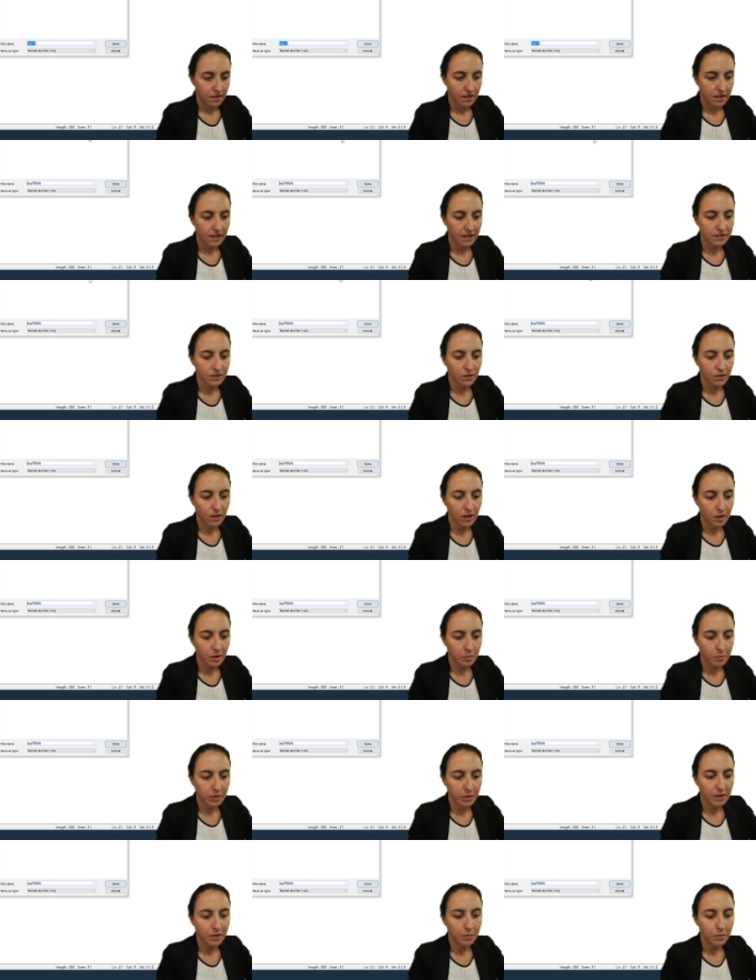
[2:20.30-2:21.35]

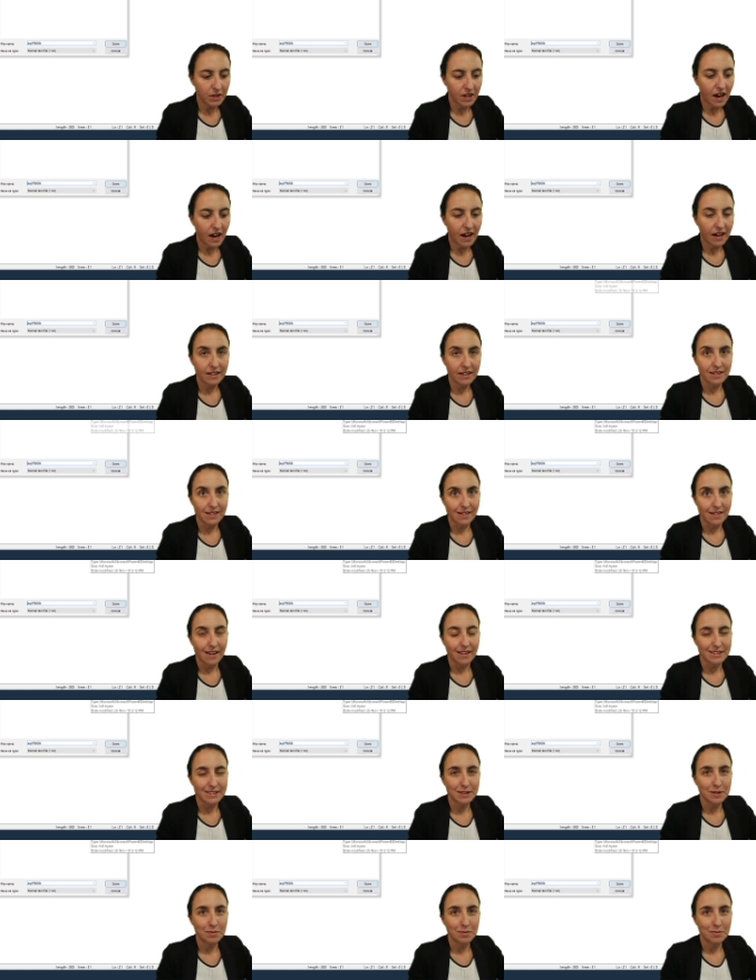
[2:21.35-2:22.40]
SQL
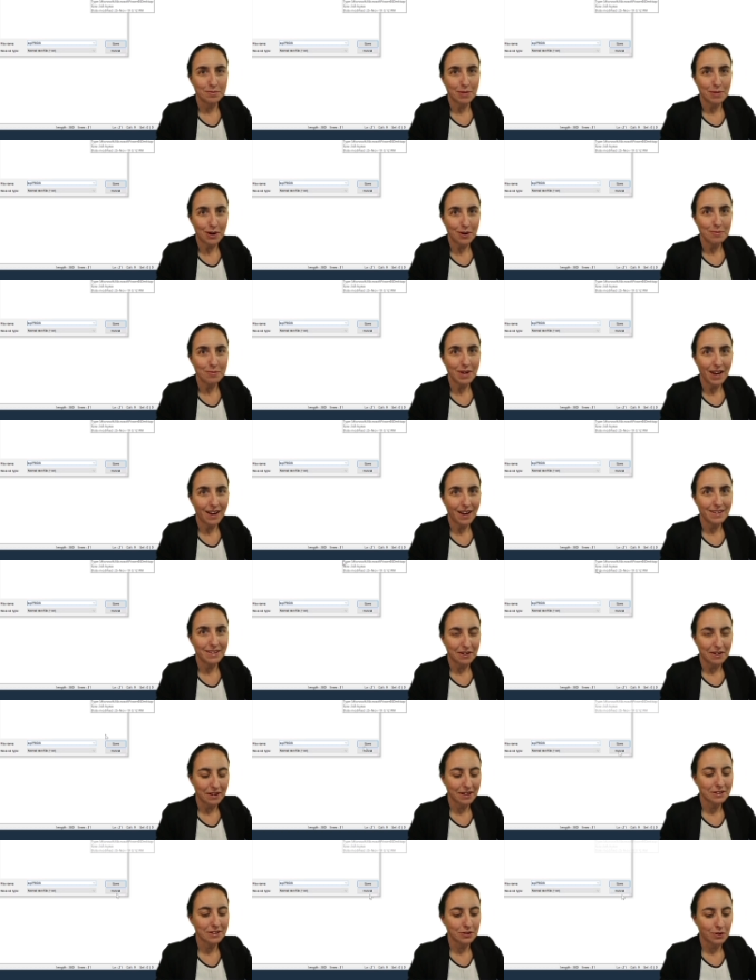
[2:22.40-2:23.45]
PBIDS, Power BI
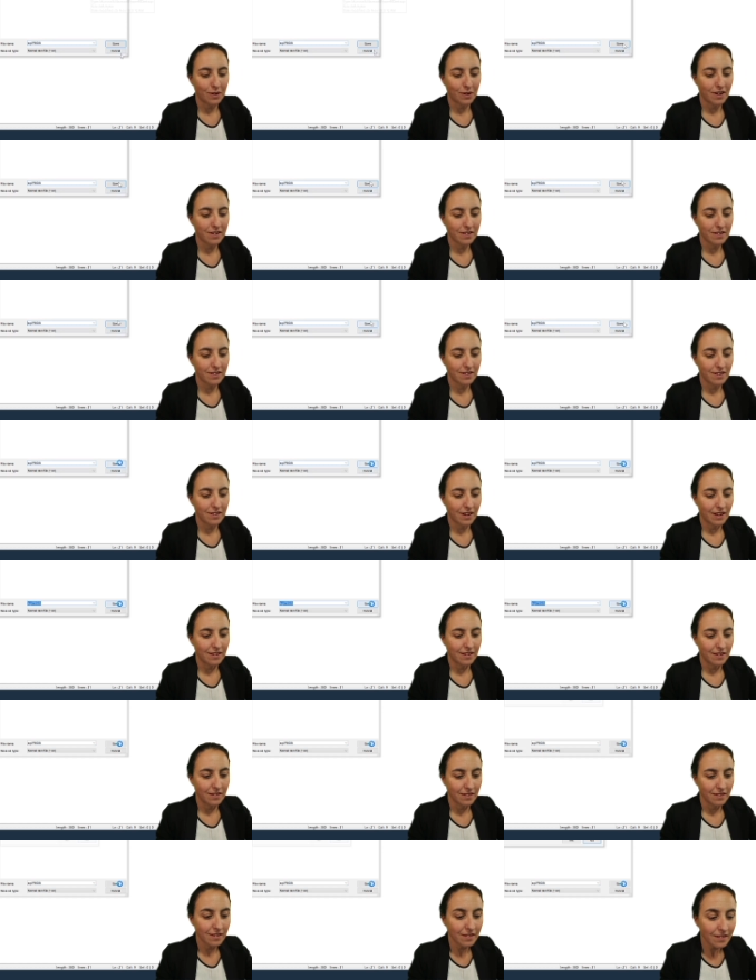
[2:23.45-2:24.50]
Direct Source. And
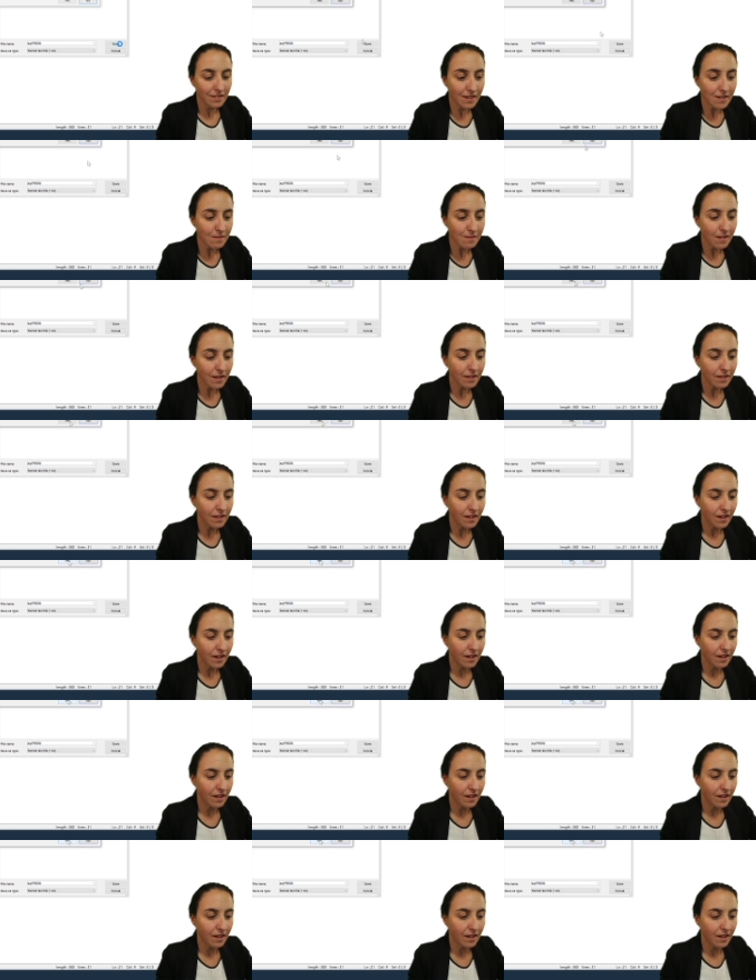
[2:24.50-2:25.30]
then you save it.